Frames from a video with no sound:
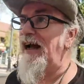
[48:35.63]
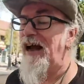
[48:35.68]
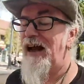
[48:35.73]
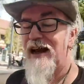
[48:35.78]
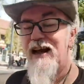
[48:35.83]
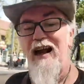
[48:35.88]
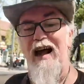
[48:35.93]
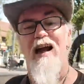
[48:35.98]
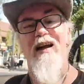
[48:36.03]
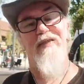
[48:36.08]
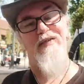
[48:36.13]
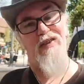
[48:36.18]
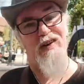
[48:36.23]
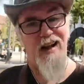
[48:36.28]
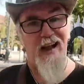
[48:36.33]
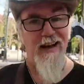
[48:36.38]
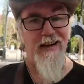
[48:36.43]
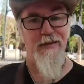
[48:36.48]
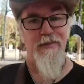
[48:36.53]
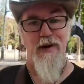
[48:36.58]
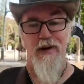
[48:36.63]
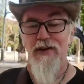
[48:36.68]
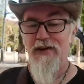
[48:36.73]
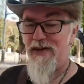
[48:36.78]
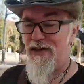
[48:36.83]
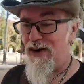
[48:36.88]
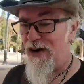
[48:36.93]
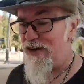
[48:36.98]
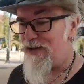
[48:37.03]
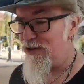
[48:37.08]
And I'd forgotten about the
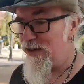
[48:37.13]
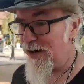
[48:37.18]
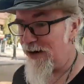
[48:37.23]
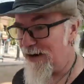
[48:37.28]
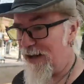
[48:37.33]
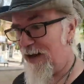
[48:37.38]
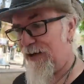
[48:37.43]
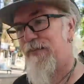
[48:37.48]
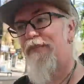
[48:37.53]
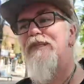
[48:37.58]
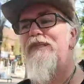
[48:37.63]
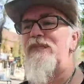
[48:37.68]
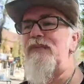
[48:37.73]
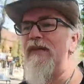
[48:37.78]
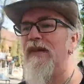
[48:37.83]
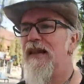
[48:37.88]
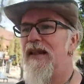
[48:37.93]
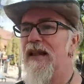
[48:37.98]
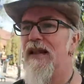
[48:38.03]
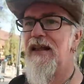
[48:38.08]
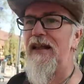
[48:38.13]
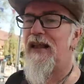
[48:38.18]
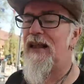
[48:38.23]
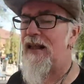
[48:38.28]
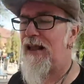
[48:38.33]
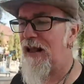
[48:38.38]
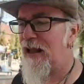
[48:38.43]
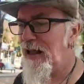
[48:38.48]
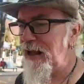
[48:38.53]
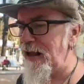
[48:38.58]
Star Trek game.
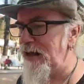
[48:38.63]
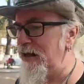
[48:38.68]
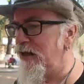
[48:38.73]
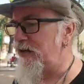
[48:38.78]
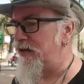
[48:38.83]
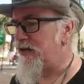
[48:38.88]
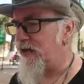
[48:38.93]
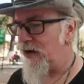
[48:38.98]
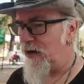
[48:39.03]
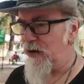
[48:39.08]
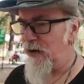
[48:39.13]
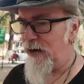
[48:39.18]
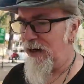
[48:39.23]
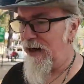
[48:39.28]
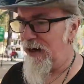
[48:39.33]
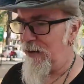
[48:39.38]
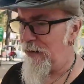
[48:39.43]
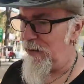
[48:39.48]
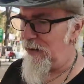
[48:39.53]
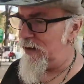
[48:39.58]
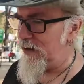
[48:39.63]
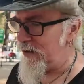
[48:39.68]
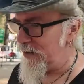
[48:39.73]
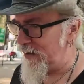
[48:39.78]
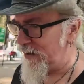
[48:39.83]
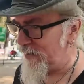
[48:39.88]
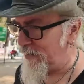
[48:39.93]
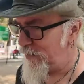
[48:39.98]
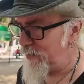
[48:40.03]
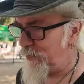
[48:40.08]
So it
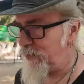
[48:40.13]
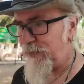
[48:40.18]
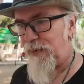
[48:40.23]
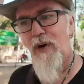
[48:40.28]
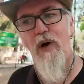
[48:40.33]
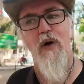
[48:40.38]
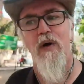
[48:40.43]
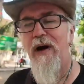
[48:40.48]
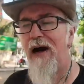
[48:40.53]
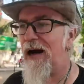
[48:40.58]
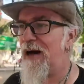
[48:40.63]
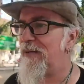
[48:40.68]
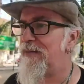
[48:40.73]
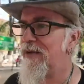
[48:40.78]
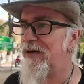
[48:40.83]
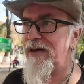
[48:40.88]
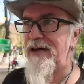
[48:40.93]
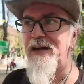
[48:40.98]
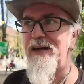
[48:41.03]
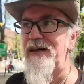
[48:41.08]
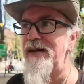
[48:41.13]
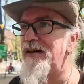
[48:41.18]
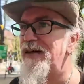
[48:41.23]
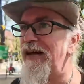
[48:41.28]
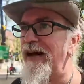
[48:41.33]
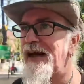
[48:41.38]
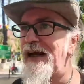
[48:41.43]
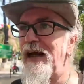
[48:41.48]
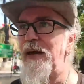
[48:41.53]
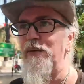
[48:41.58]
was programmed
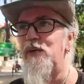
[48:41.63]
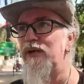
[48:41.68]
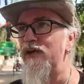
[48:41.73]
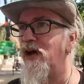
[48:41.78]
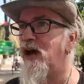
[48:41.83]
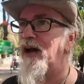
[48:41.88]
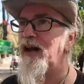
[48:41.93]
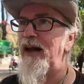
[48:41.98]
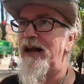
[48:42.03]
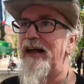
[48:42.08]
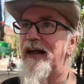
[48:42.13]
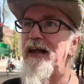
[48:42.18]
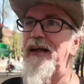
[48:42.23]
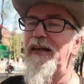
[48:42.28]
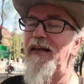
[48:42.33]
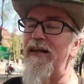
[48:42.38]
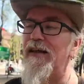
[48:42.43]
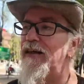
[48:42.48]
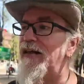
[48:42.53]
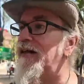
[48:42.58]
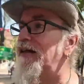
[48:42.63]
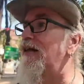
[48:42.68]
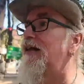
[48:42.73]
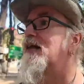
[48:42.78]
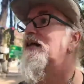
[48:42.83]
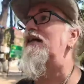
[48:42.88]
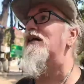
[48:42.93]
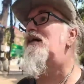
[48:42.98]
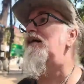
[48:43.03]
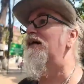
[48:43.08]
like it was like
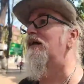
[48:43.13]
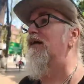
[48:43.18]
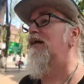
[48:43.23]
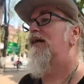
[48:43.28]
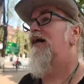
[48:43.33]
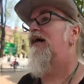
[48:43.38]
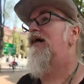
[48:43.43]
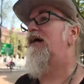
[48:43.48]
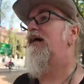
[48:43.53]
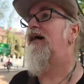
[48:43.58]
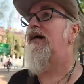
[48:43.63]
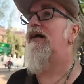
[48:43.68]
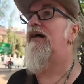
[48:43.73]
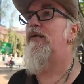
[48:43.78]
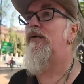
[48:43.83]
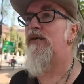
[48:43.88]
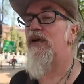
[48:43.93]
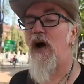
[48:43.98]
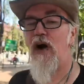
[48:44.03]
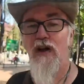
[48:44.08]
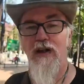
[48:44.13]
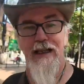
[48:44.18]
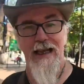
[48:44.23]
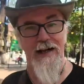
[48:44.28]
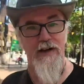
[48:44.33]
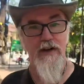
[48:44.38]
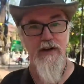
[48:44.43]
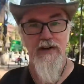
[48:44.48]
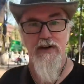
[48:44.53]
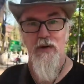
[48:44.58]
uh, it was all
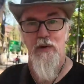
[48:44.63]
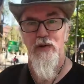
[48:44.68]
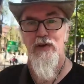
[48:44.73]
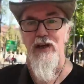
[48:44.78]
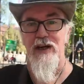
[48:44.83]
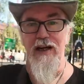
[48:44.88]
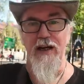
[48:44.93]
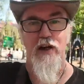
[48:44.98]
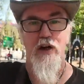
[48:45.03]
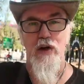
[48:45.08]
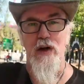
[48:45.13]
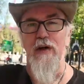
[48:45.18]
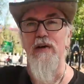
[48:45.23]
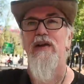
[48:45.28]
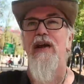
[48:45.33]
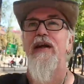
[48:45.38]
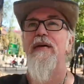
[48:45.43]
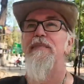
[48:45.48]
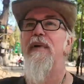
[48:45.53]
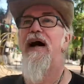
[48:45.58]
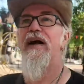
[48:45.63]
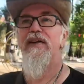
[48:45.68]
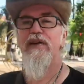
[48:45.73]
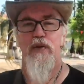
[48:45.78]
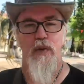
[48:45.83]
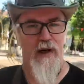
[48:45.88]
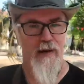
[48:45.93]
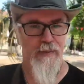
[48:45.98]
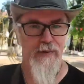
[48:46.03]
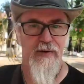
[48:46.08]
letters, so it was like a it's like
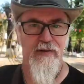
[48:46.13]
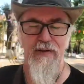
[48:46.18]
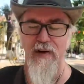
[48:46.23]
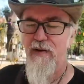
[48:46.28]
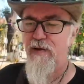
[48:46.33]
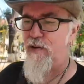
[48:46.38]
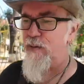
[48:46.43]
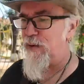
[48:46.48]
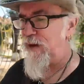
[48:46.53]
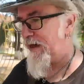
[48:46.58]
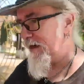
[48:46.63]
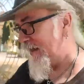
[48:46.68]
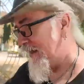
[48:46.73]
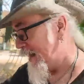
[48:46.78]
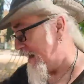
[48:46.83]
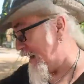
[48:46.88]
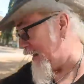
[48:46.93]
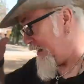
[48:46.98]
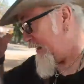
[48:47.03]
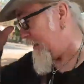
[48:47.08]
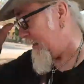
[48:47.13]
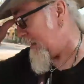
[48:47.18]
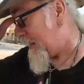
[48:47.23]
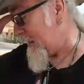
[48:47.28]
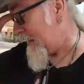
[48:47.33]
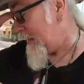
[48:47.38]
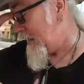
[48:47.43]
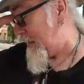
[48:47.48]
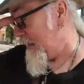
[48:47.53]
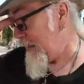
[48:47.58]
Minesweep. If you ever played that,
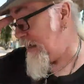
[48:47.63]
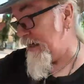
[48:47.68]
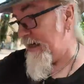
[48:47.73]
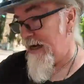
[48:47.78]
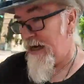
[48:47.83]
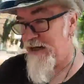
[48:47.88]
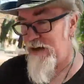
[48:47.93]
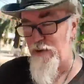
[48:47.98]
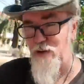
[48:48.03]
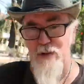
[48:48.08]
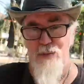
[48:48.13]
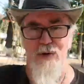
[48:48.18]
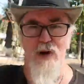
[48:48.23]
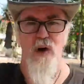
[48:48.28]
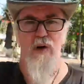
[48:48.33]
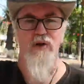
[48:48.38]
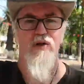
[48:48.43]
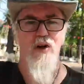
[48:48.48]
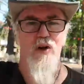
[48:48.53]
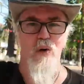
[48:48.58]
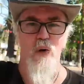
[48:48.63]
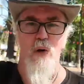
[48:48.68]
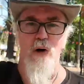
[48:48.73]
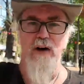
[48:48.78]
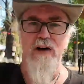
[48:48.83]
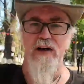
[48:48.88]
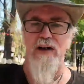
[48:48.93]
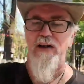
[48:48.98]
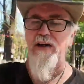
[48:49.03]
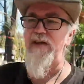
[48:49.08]
and you would go to
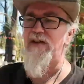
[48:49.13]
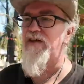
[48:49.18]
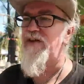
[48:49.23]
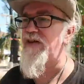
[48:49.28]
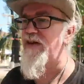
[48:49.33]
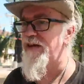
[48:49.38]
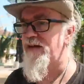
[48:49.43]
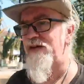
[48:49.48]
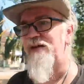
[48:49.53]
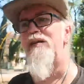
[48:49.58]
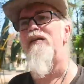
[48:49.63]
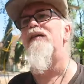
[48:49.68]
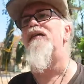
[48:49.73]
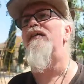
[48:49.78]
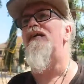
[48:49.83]
coordinates and